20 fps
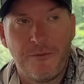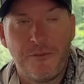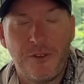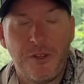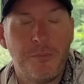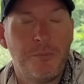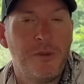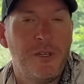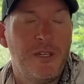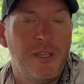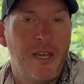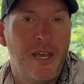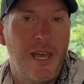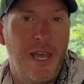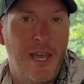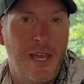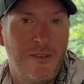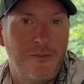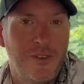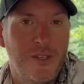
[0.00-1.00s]
flipping
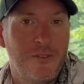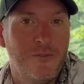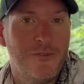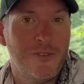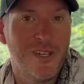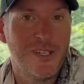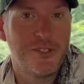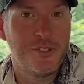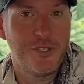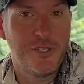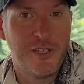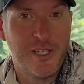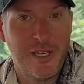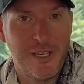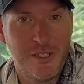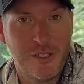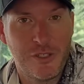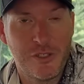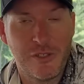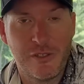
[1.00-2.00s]
heavy
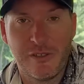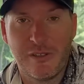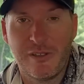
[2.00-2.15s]
vegetation.